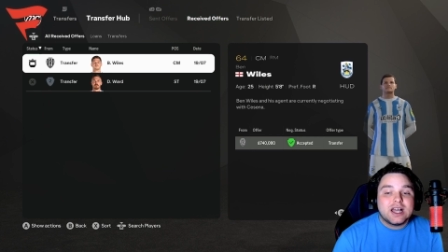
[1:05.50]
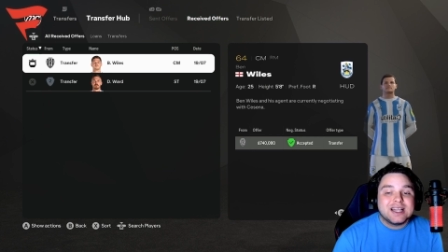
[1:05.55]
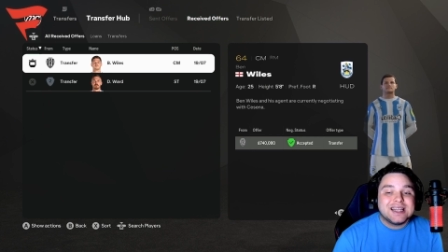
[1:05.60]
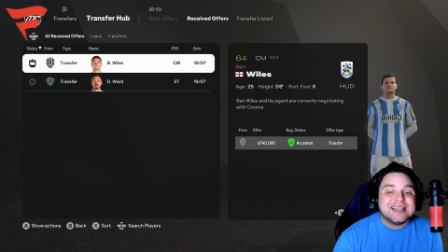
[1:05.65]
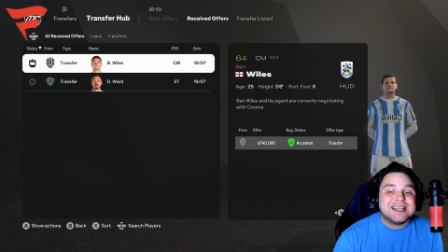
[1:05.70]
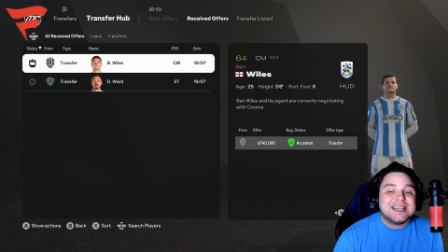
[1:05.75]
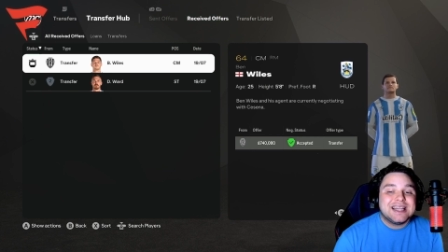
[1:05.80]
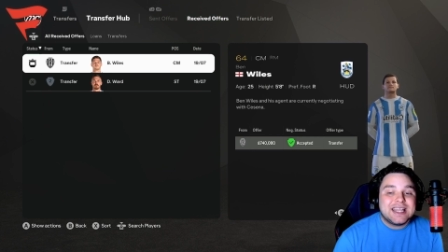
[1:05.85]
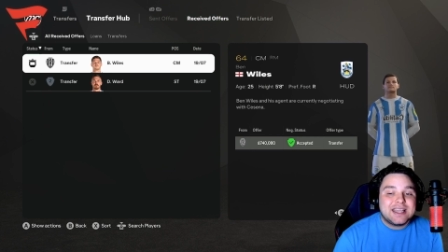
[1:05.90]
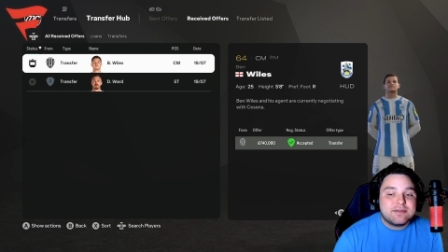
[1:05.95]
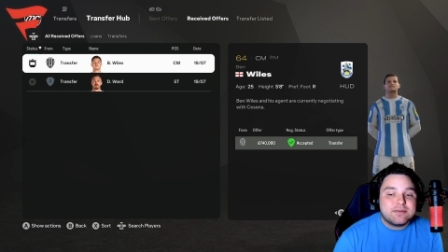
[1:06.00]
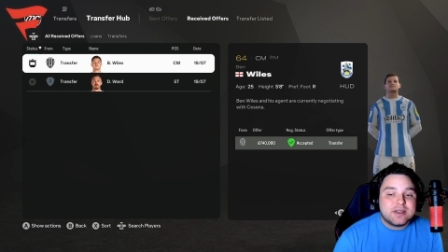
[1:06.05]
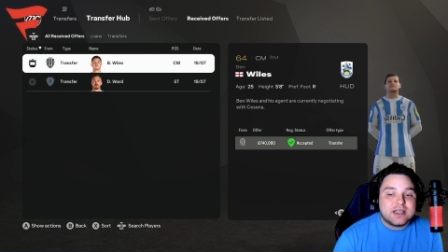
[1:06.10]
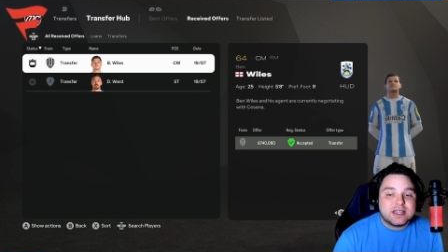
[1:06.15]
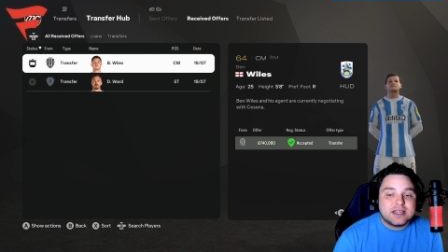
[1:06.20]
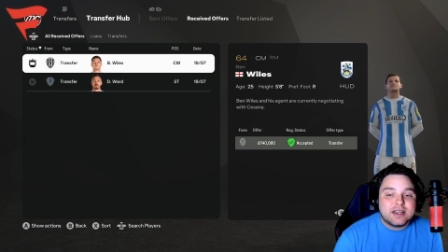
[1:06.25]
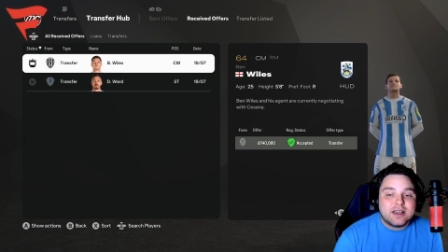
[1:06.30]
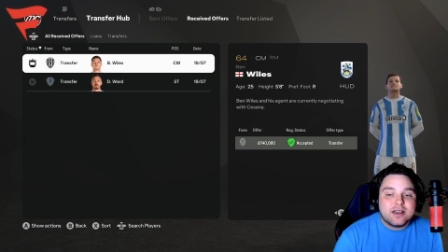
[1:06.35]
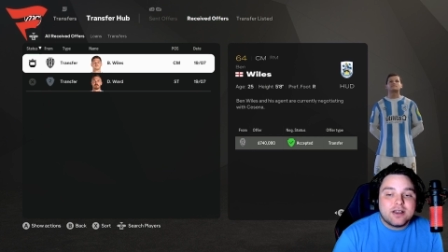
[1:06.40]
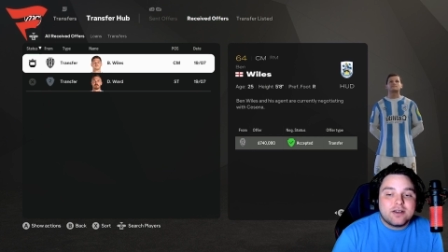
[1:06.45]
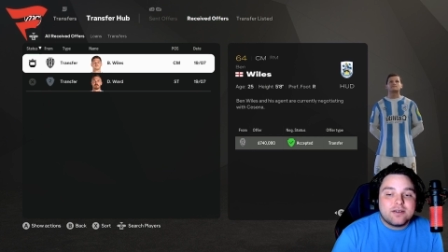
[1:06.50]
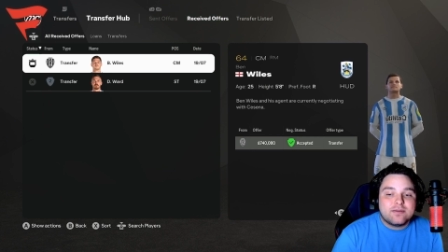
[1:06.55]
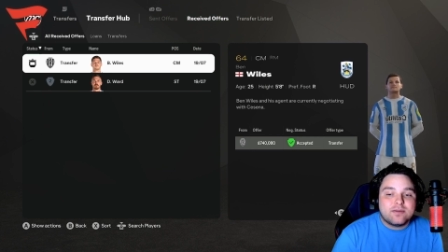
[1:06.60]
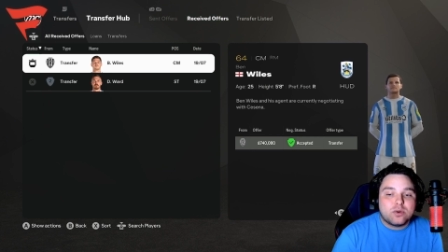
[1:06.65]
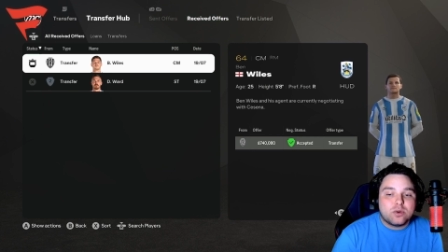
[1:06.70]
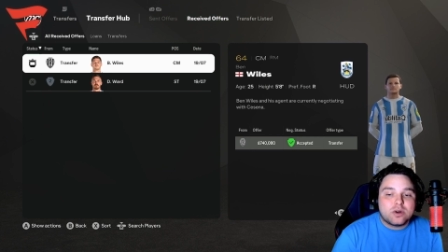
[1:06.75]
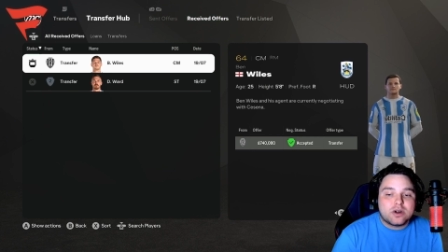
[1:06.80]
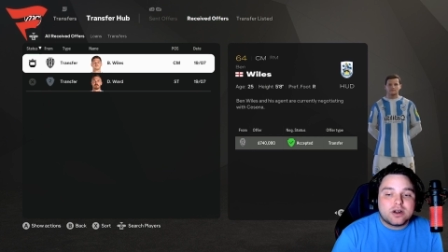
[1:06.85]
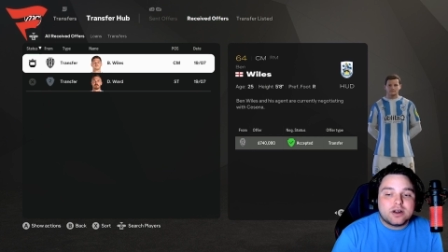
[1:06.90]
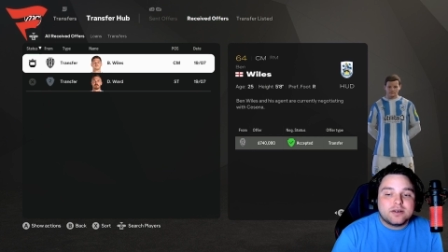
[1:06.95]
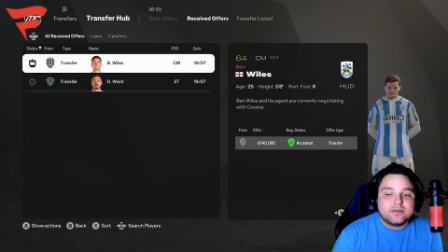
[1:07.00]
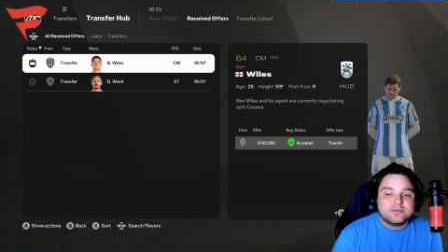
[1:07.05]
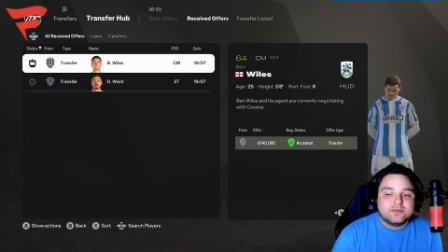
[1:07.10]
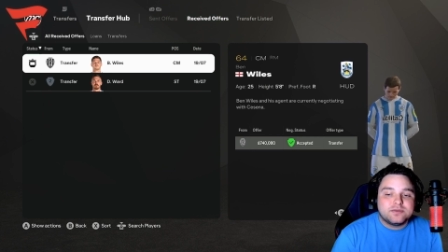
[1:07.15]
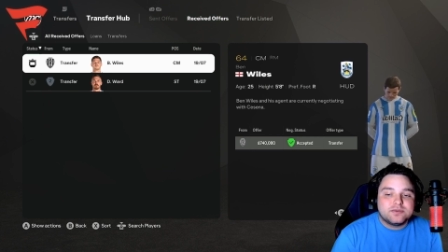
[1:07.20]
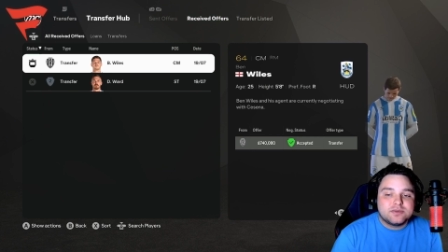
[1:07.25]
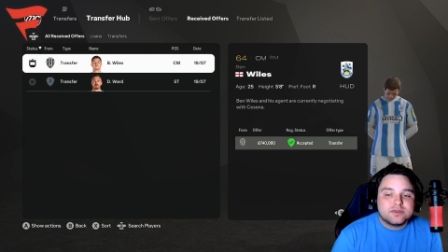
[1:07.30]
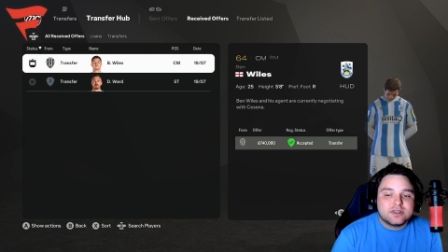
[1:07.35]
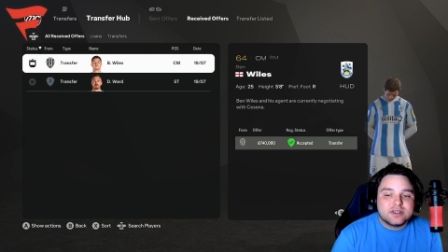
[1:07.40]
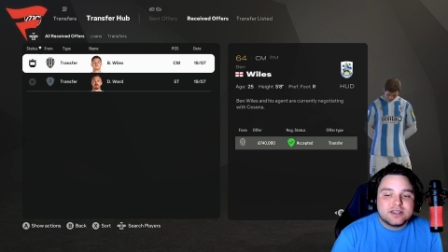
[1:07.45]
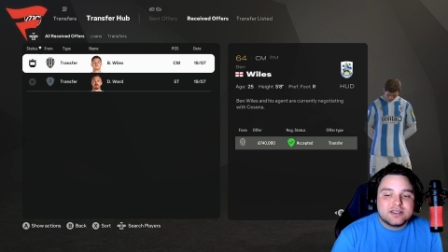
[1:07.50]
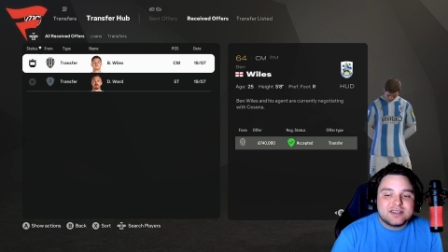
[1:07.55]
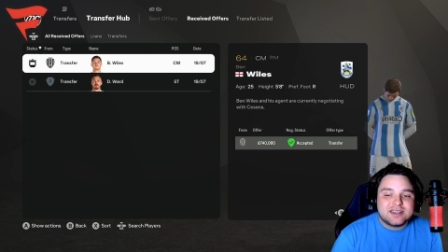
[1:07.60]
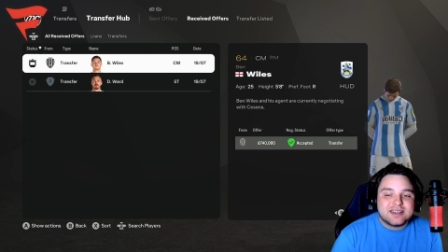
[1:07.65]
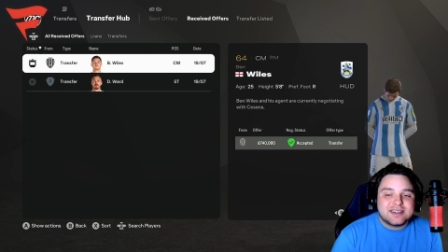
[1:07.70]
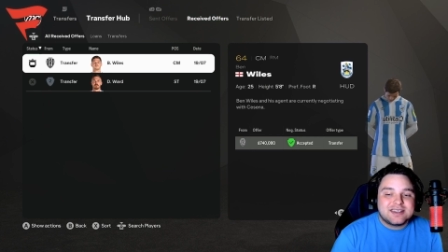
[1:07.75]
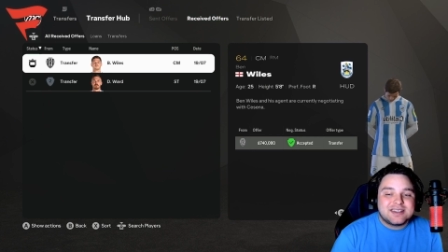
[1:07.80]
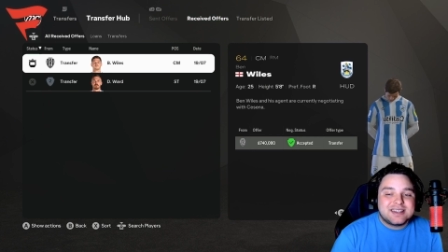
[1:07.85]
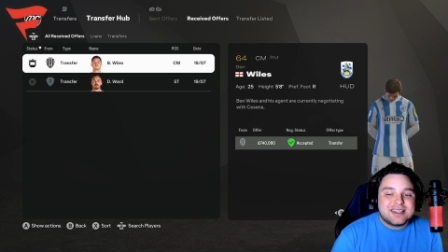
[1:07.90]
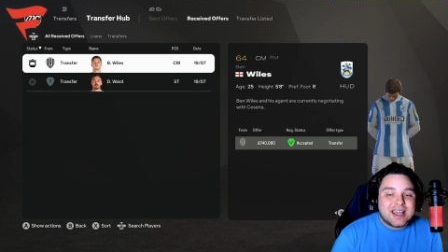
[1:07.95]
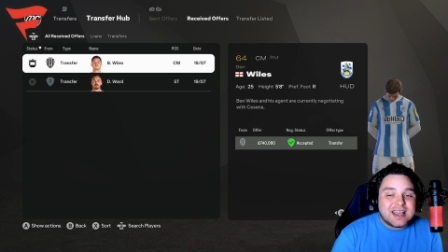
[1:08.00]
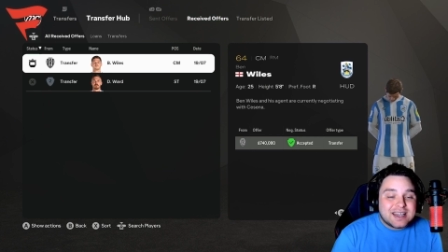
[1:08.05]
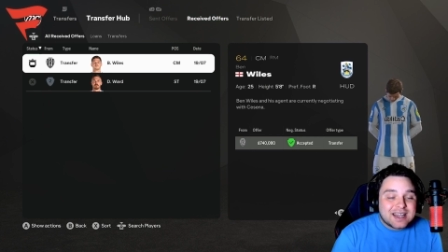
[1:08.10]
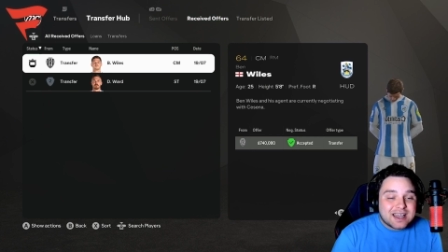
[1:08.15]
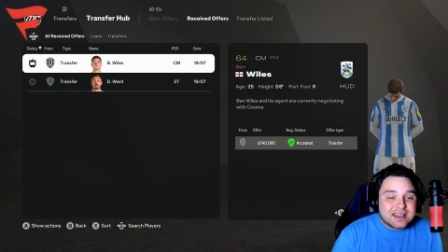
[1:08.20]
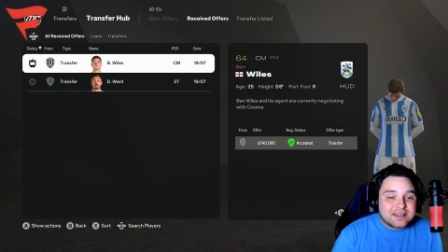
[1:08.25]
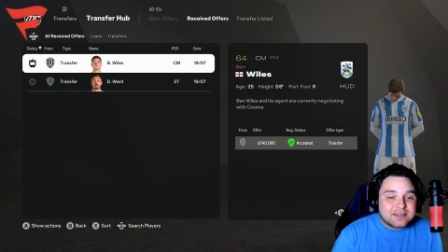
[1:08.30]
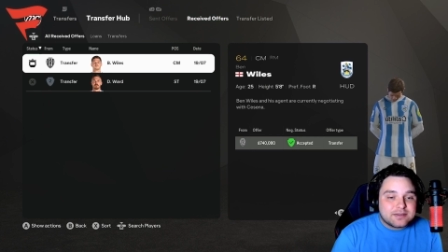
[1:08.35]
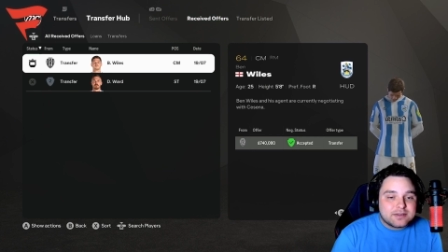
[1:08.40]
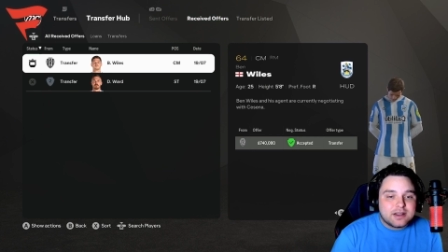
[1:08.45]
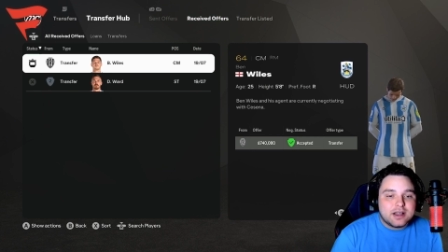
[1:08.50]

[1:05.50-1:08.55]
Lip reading: leaving for Cesena,